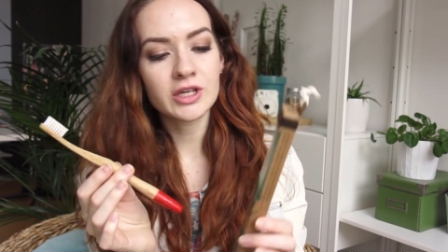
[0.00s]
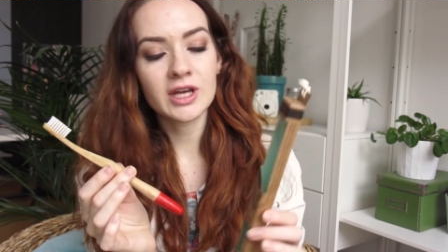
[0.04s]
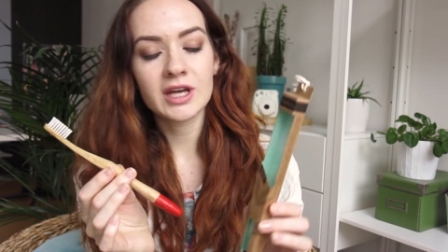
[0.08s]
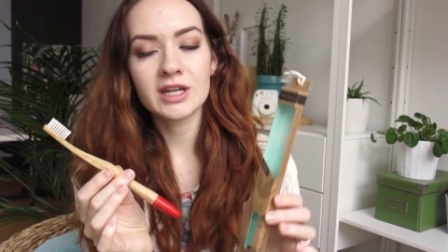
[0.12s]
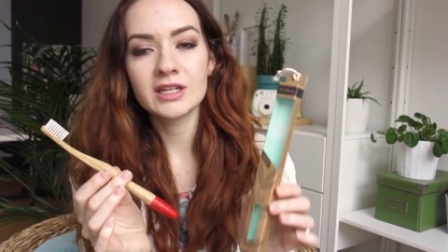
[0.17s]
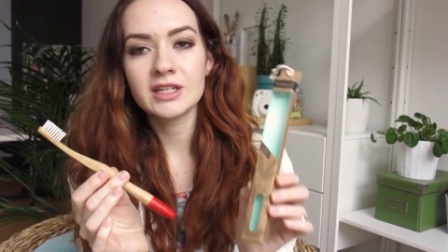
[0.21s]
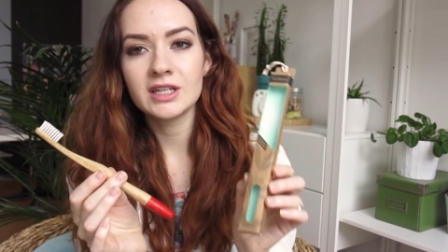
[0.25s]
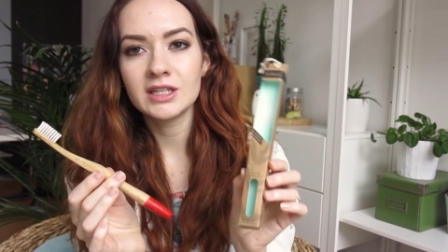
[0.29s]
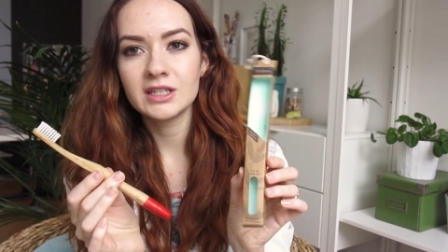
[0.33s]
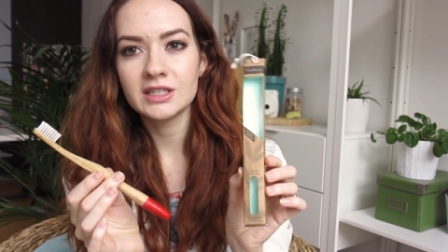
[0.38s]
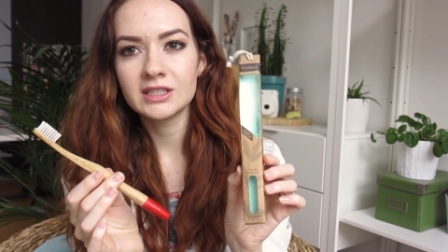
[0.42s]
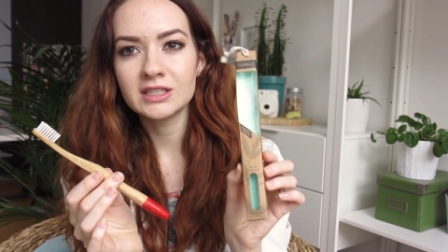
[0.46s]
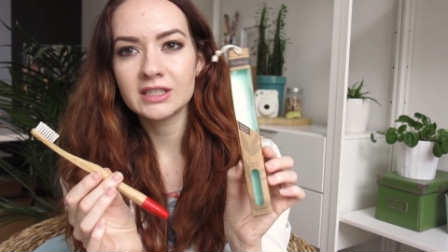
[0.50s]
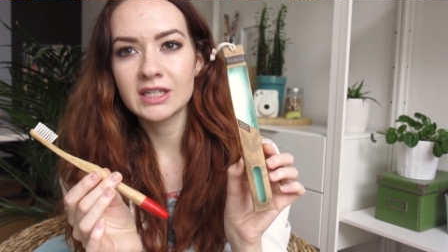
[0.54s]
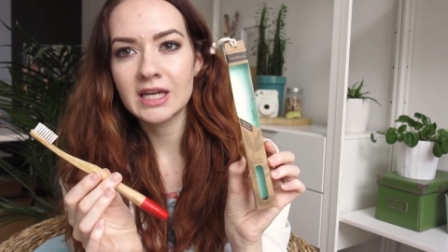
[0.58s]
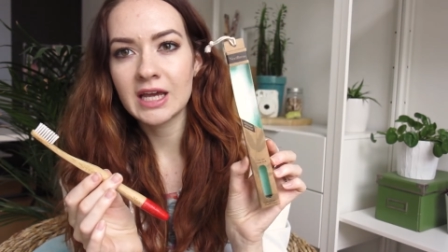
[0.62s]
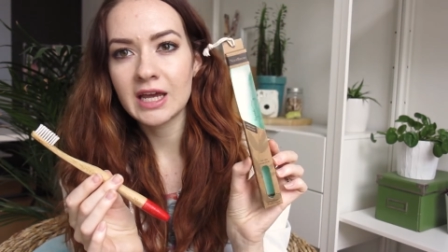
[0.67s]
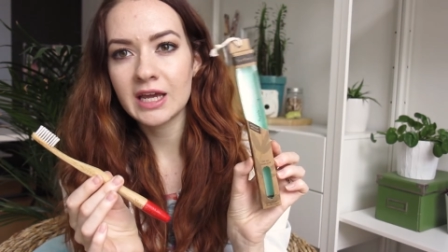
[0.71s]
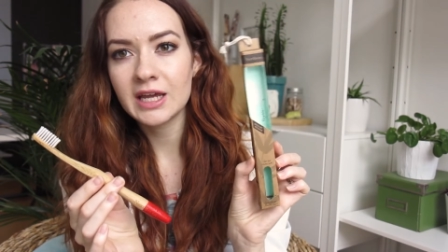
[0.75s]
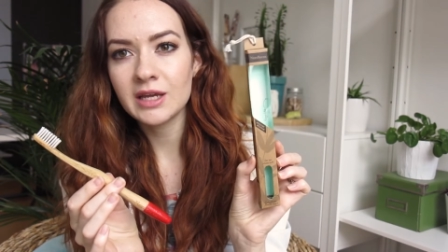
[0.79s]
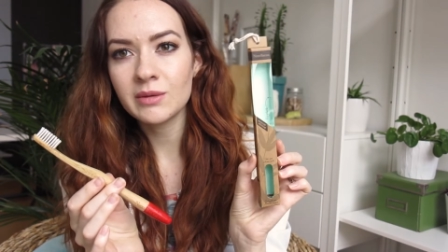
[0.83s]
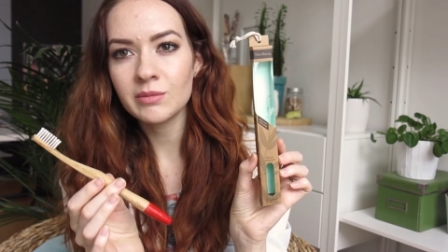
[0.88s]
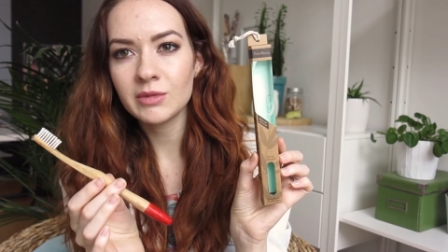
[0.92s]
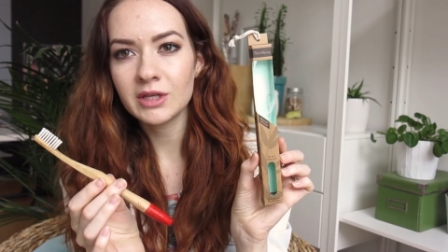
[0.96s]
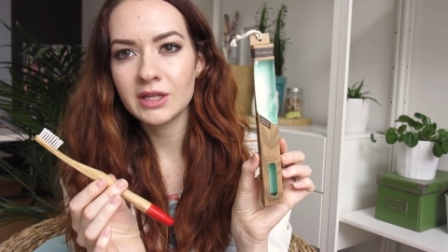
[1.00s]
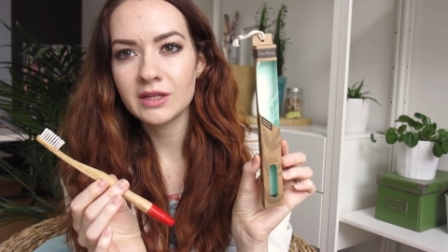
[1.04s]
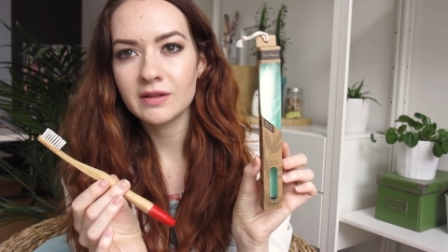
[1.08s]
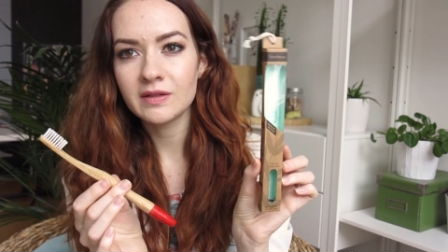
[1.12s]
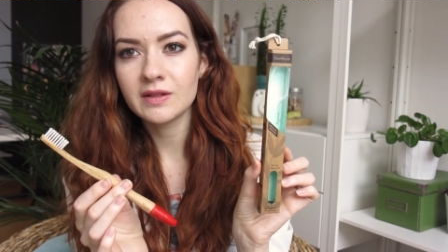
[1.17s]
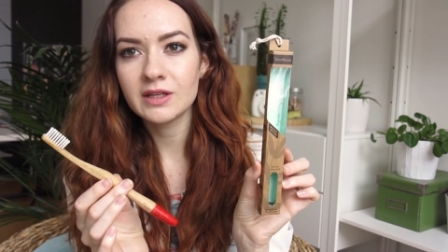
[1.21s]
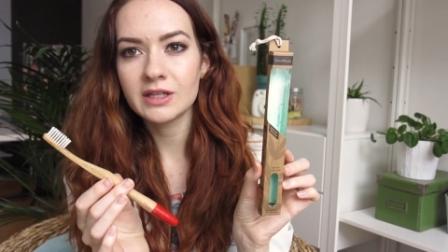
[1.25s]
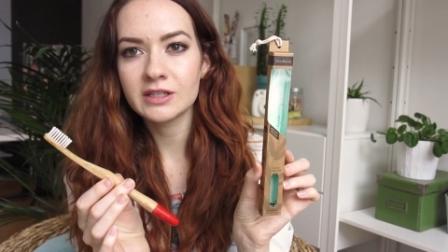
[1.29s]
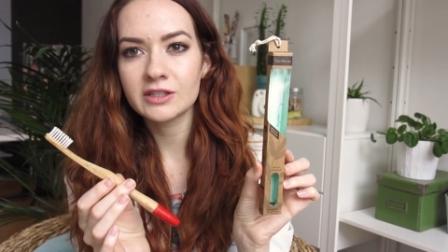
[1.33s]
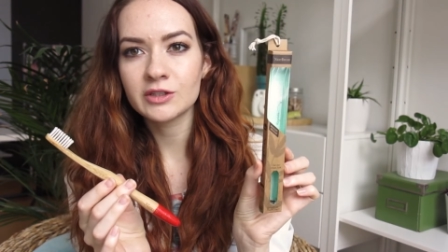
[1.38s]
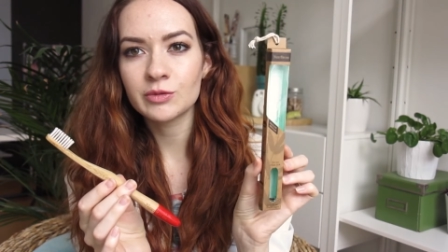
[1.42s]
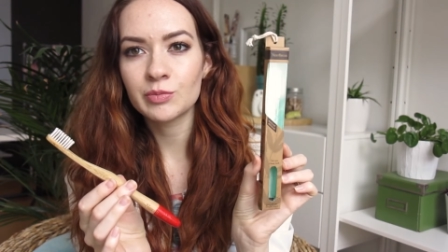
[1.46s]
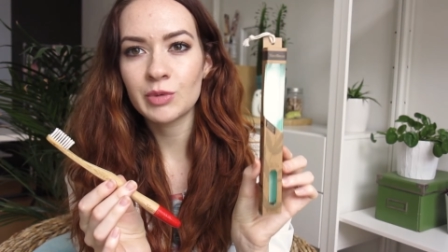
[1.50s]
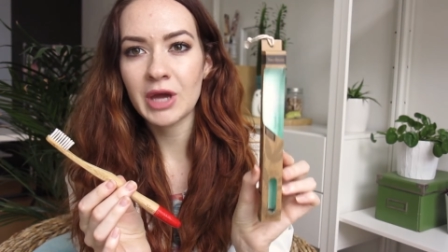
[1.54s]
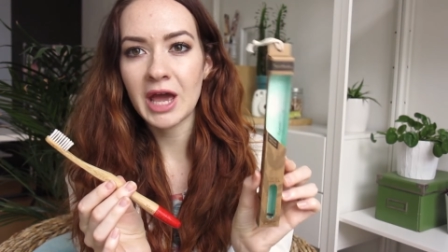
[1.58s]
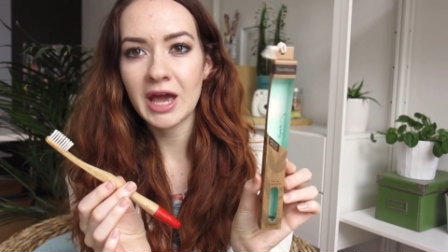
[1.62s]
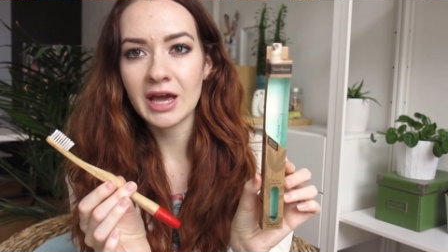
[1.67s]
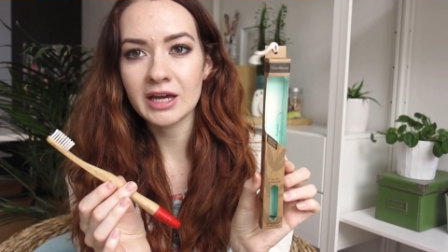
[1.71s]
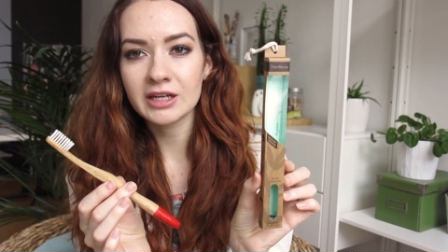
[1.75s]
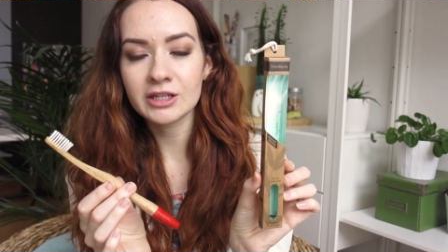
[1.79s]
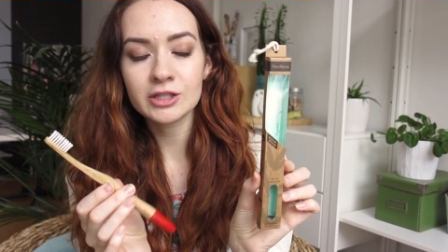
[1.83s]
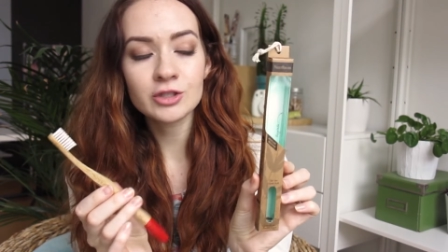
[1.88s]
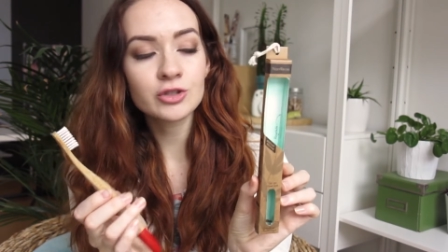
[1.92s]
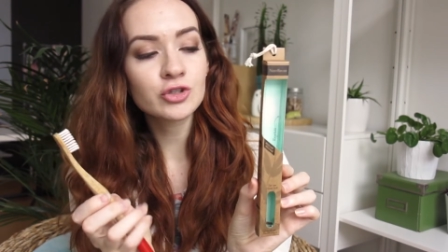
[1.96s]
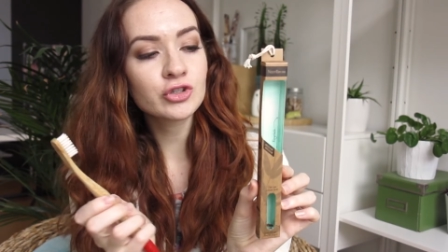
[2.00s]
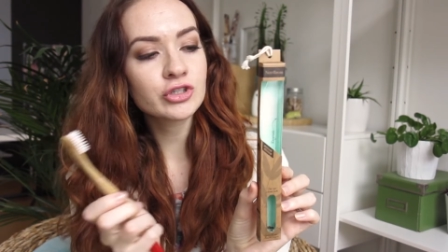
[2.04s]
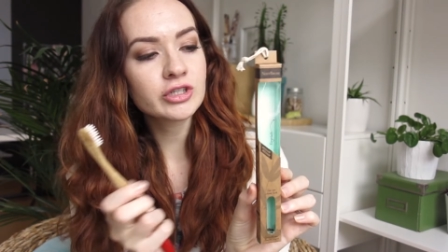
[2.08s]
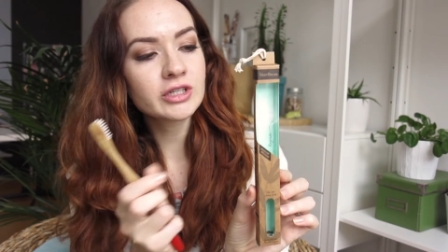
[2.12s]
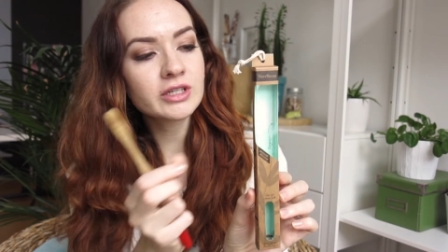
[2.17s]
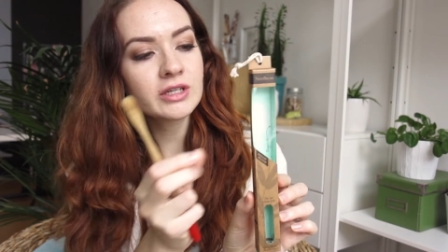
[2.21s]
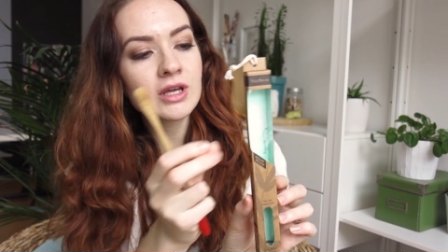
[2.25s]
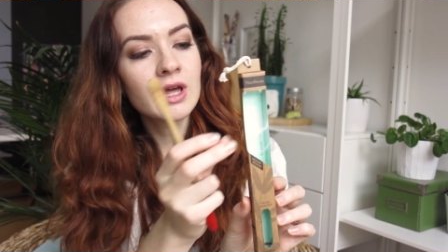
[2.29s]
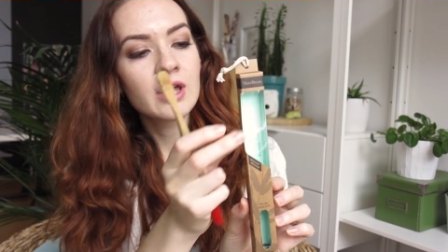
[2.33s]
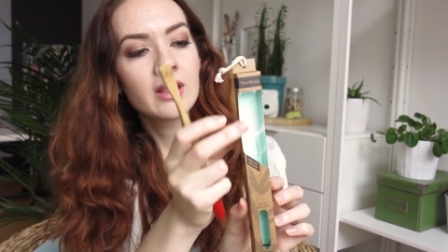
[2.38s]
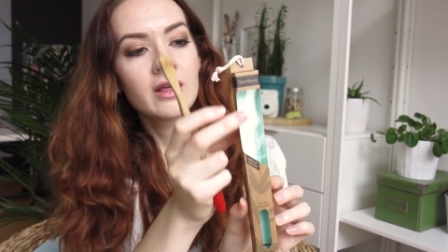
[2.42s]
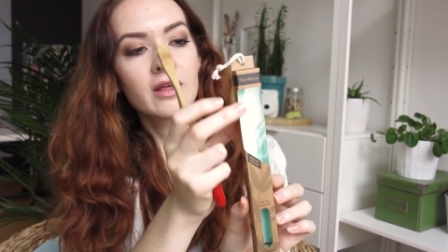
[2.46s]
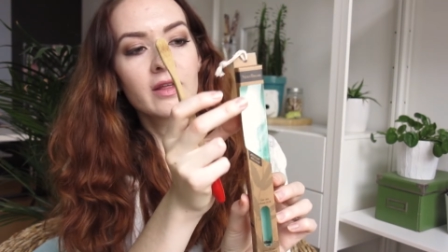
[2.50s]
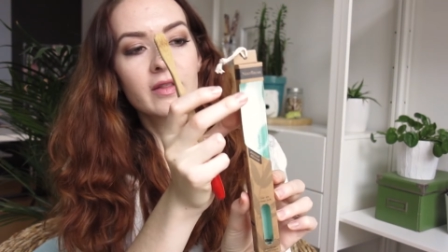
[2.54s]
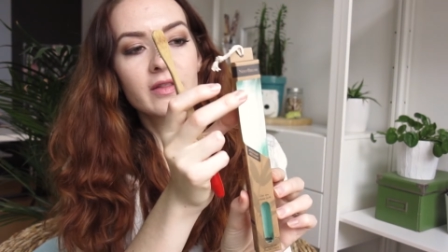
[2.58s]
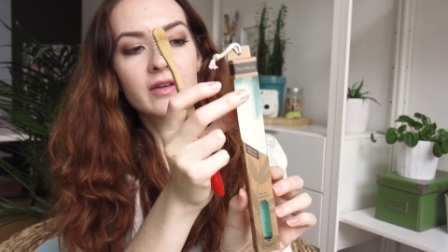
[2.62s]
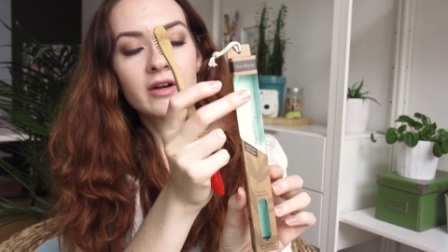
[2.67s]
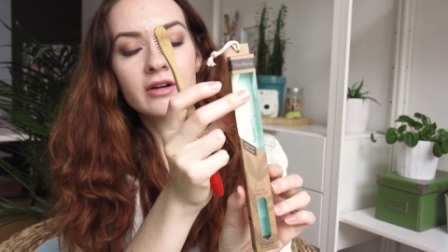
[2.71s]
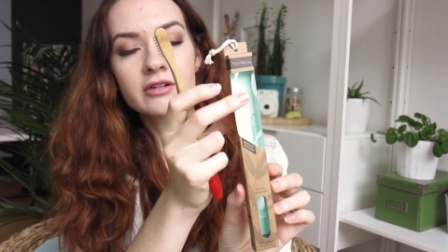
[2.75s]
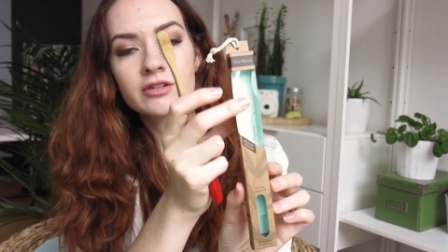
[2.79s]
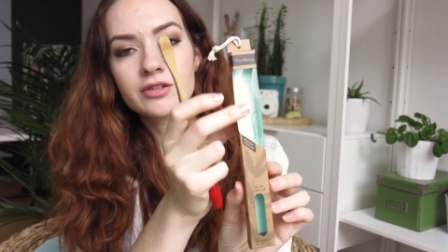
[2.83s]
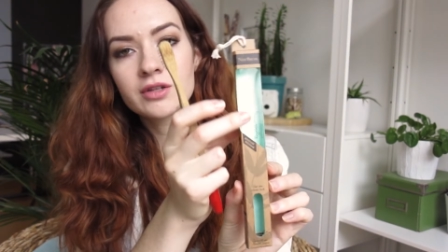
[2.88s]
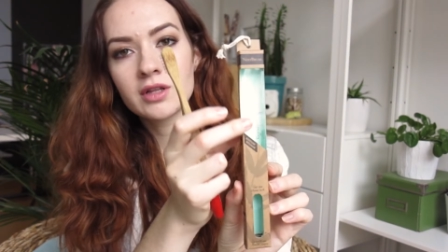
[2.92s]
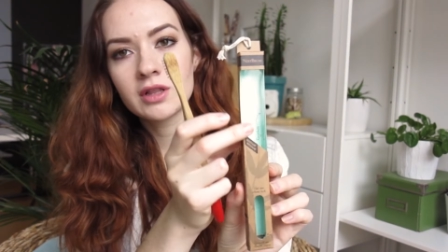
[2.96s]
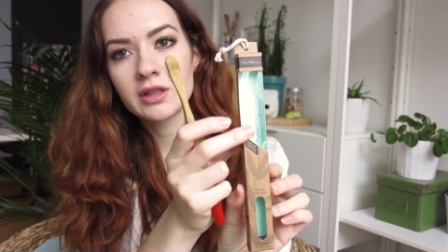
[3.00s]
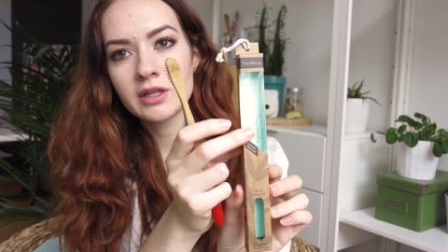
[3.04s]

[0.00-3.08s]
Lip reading: and it came in this packaging. There's a